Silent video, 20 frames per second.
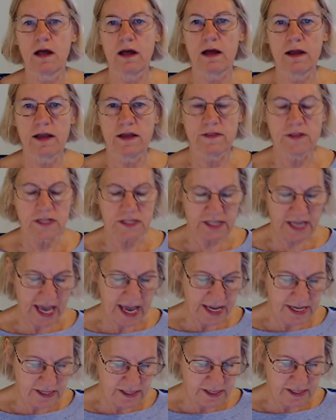In this
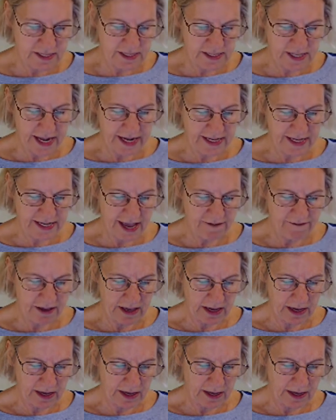case, it's like
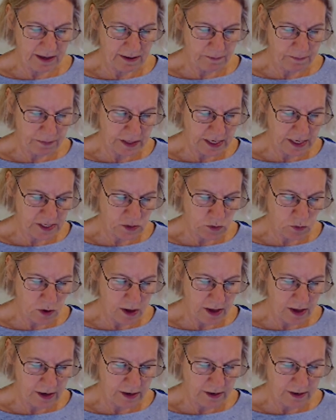having a
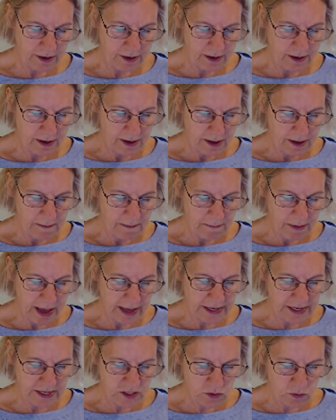+1,
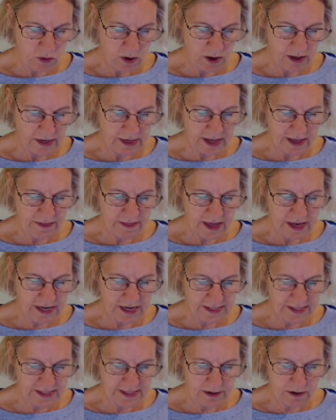-1, and then a
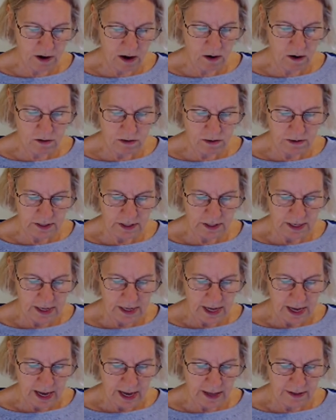0.
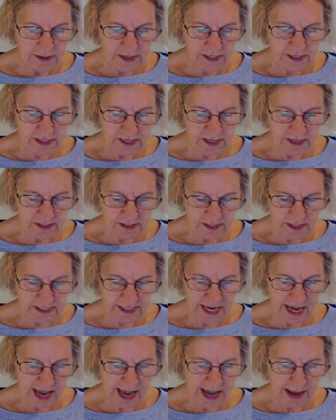And this is the
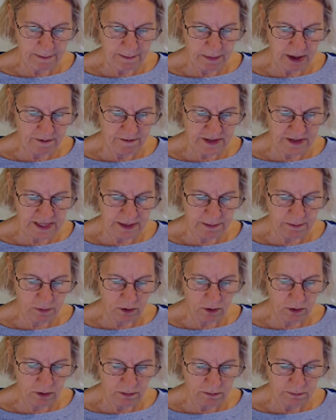time of a
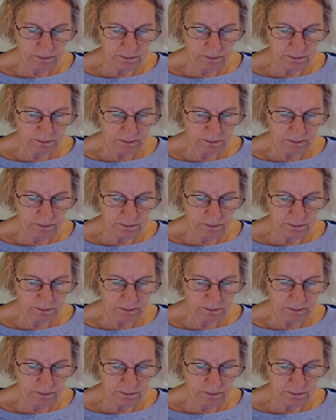symbol.